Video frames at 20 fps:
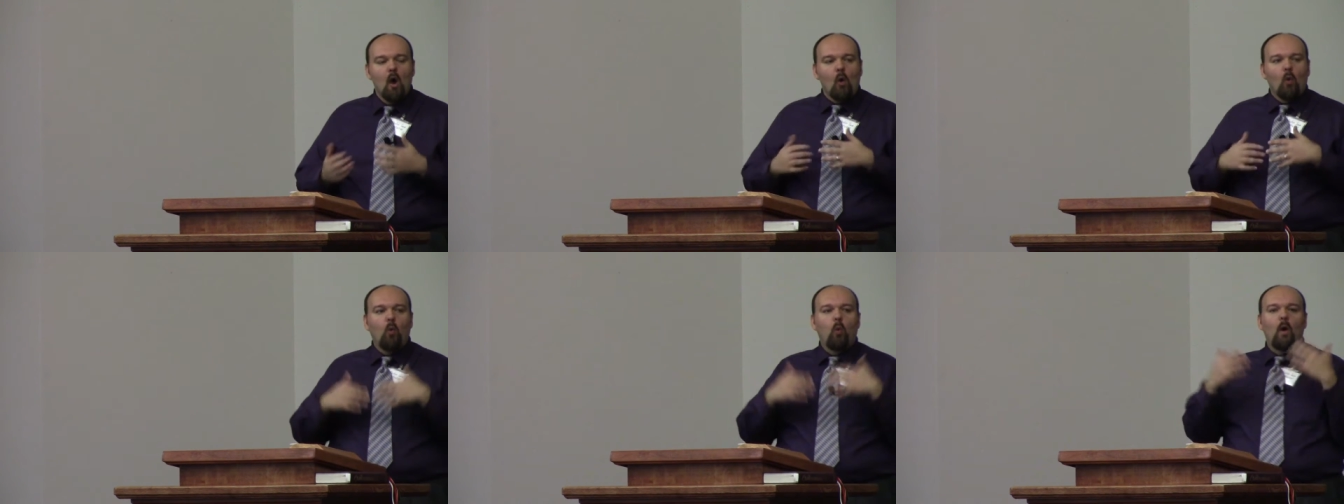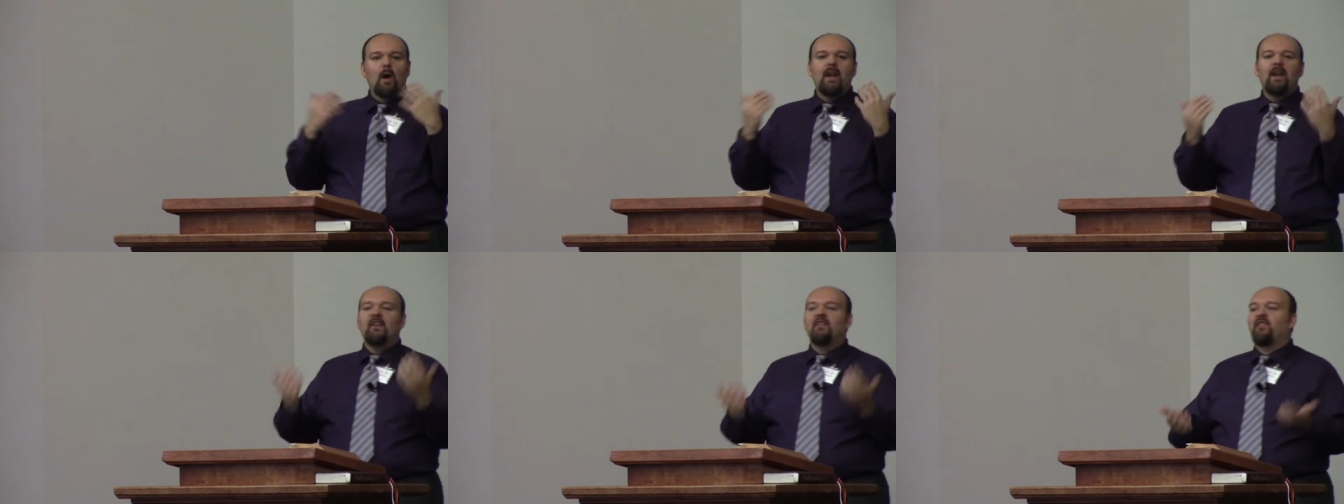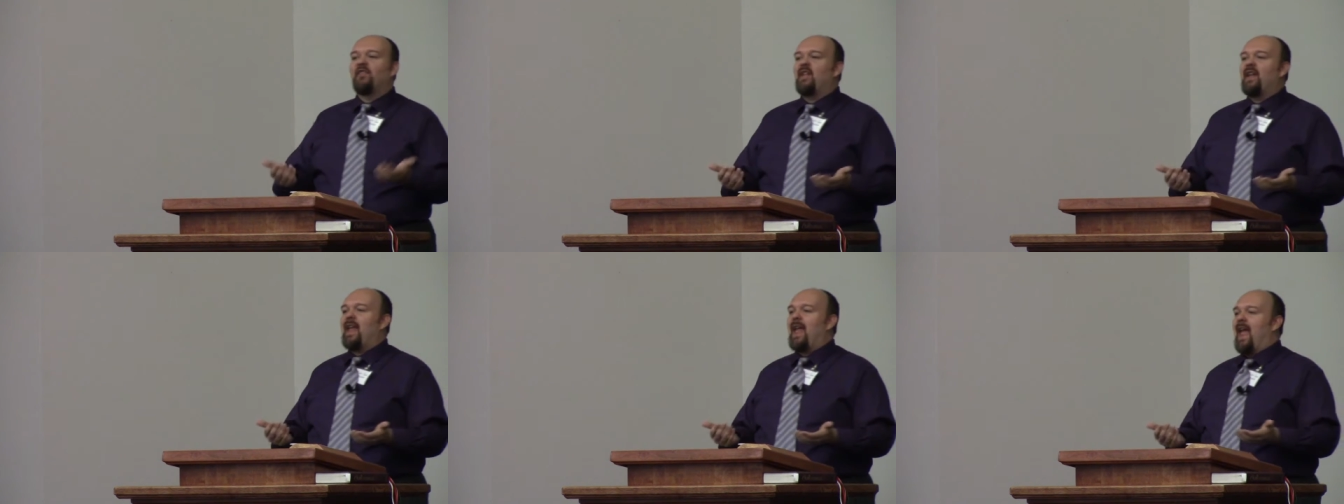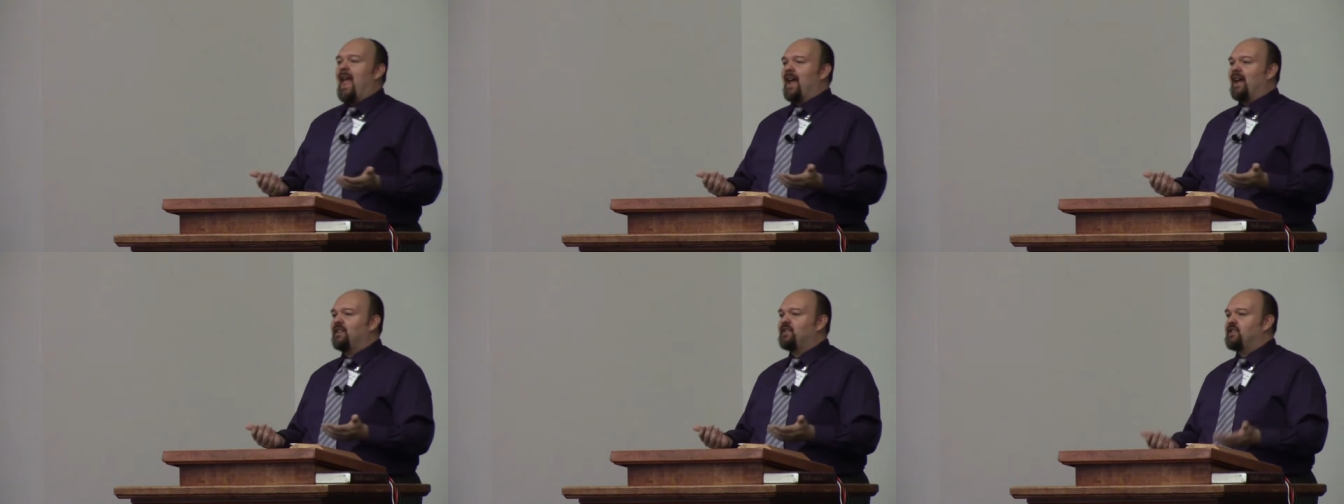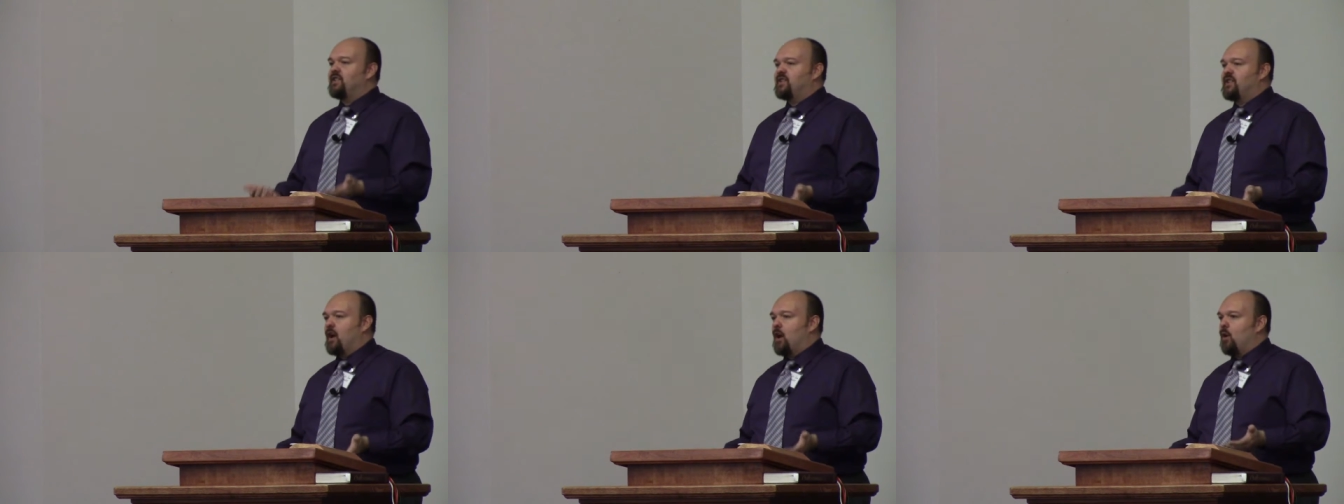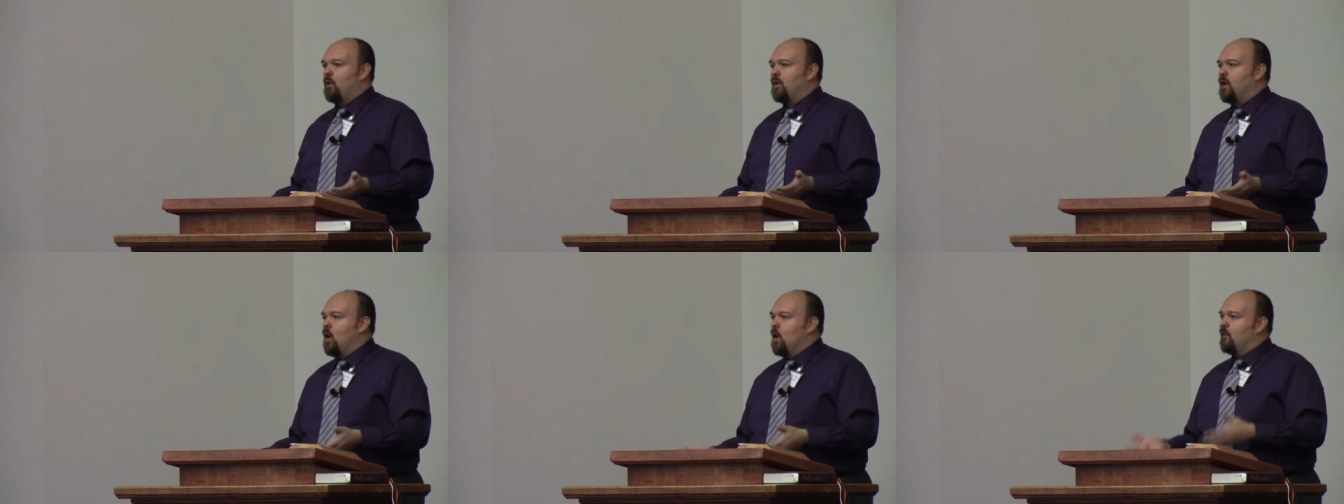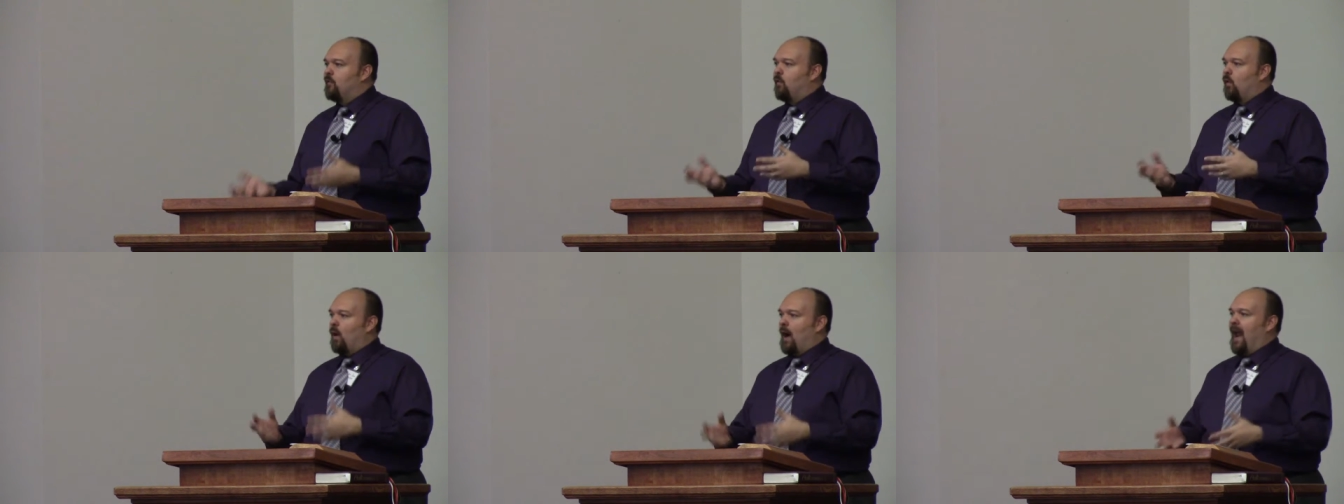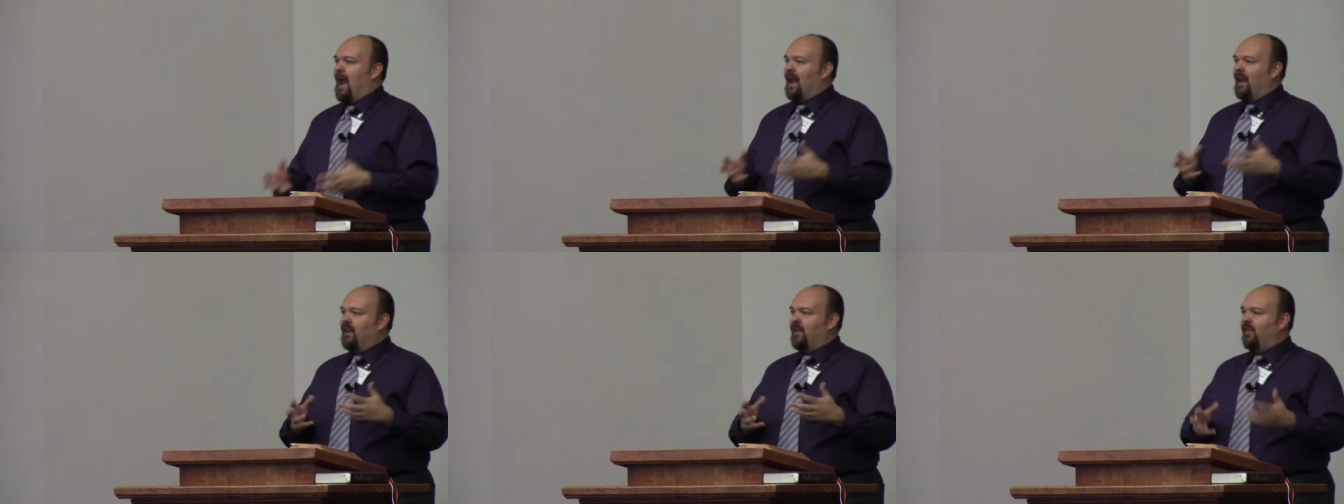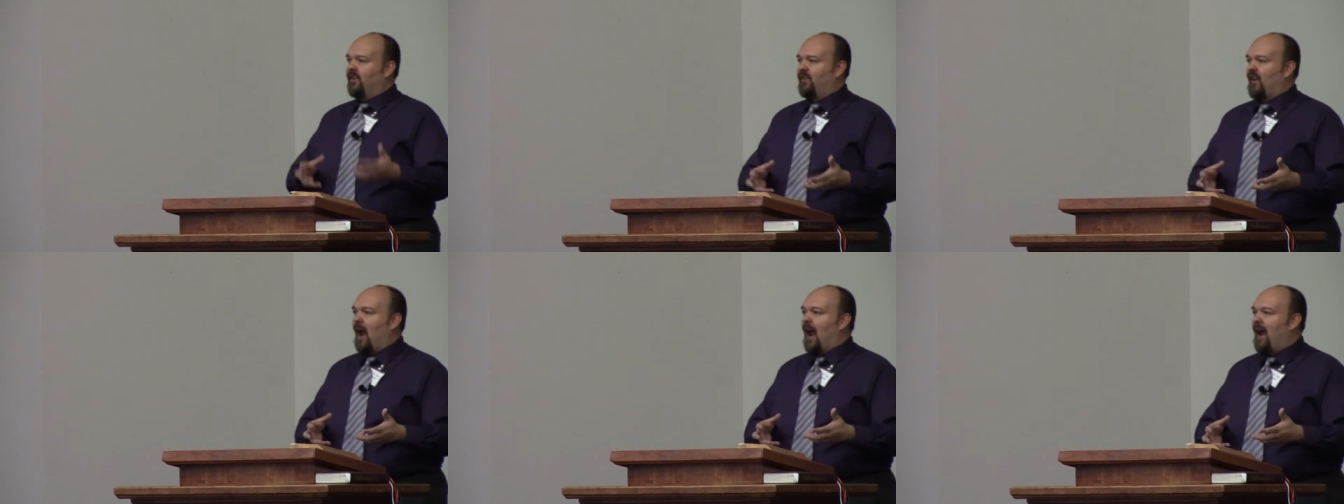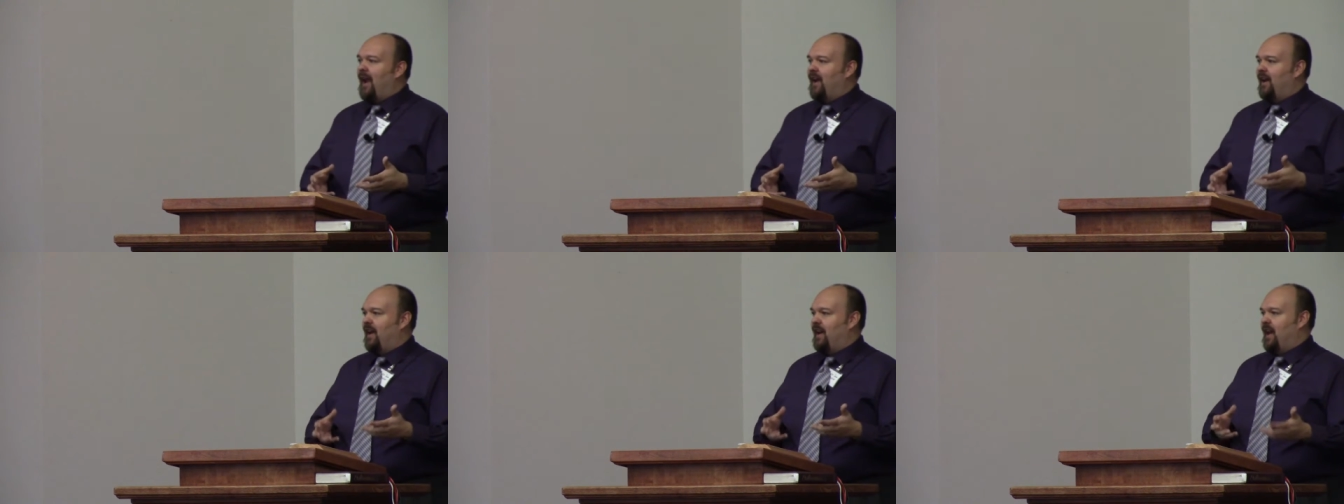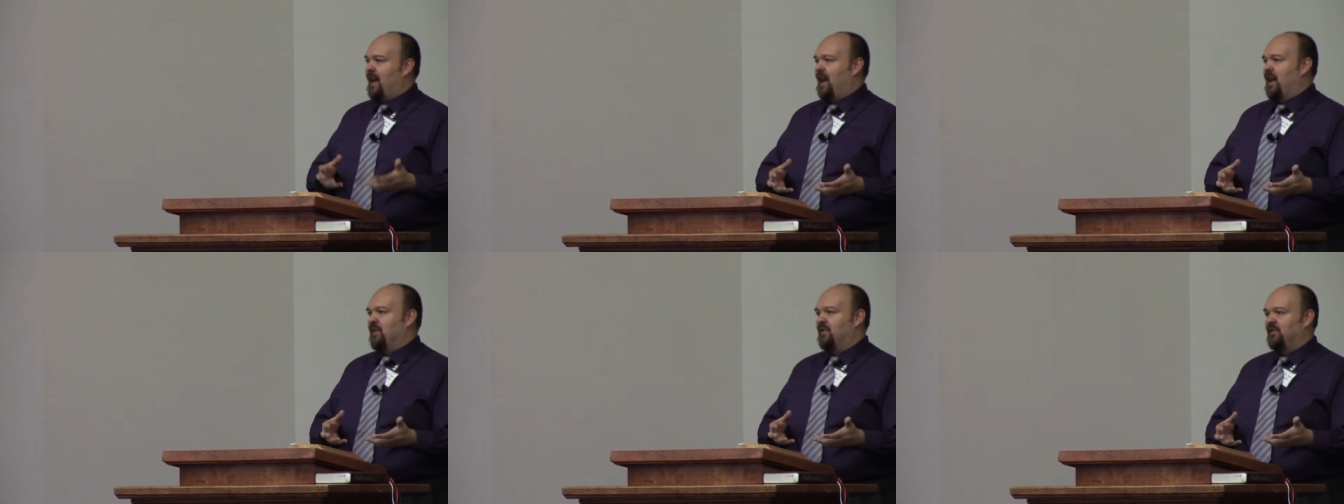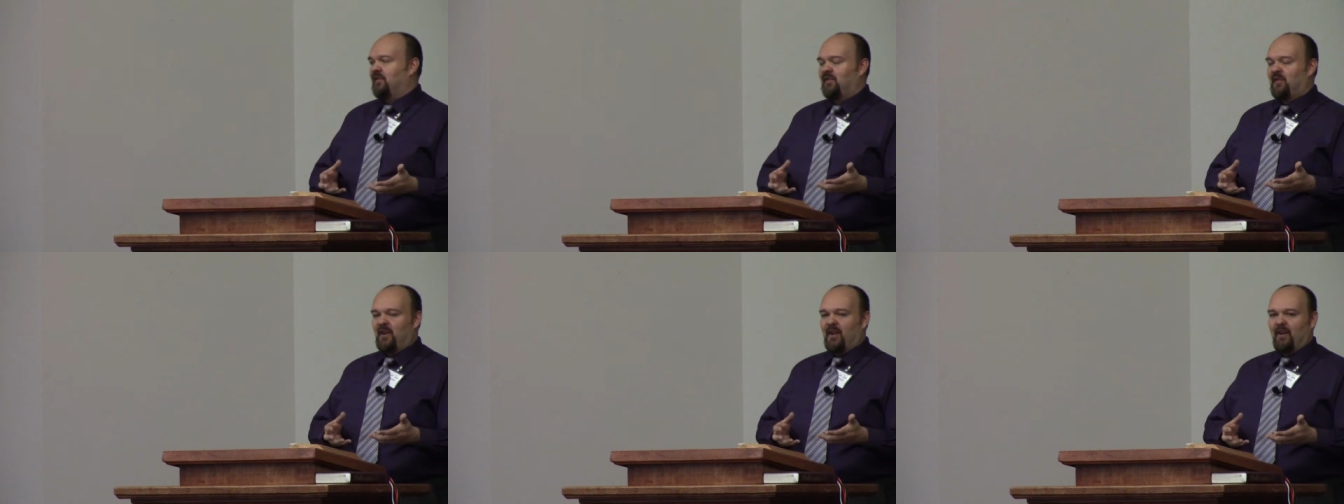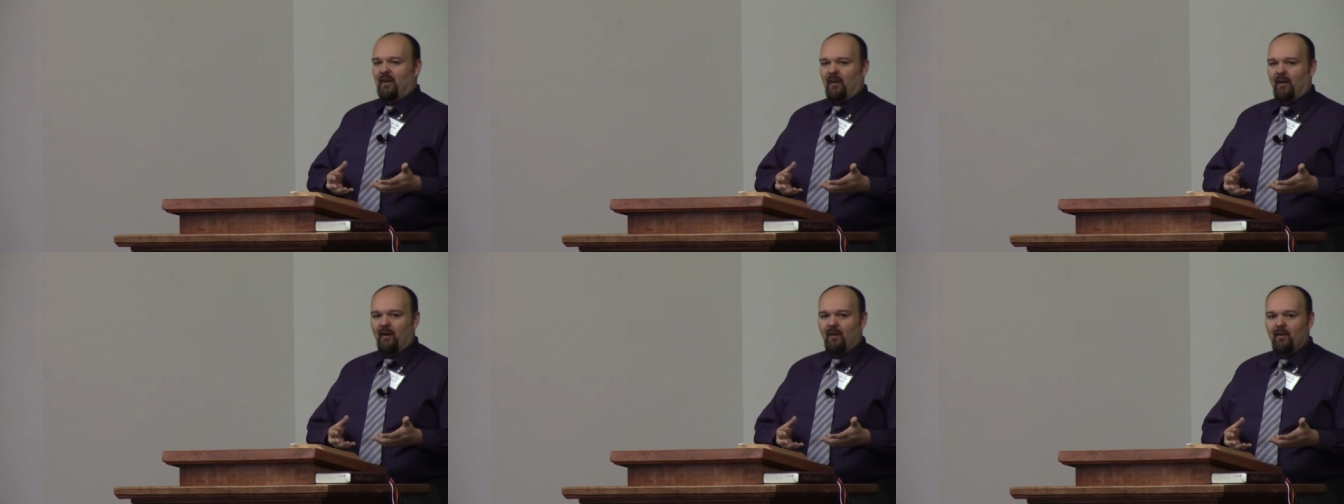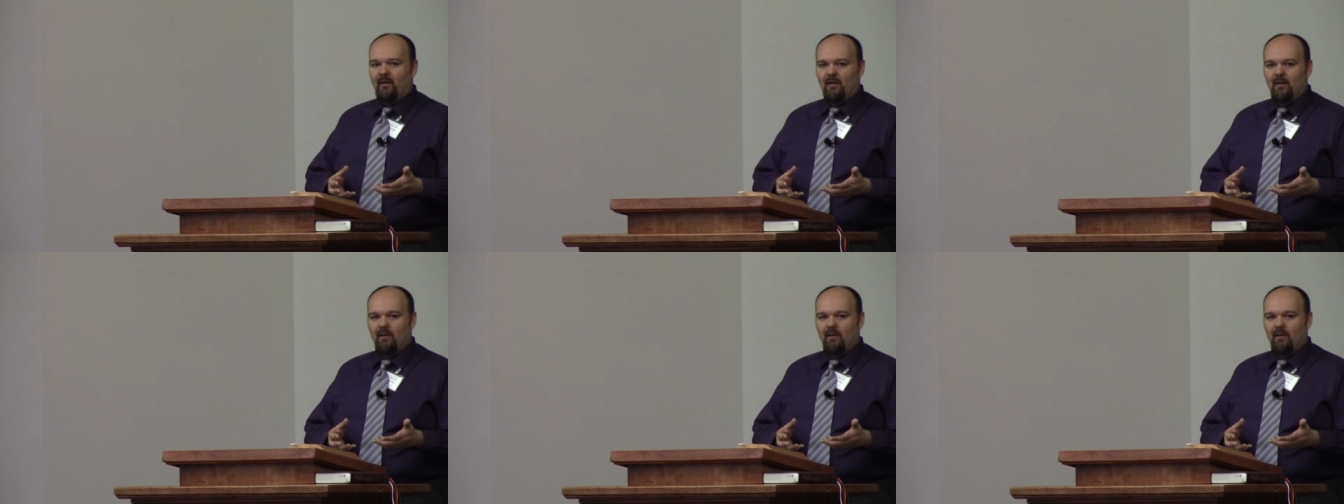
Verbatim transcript: What is the antidote for anxiety and fear?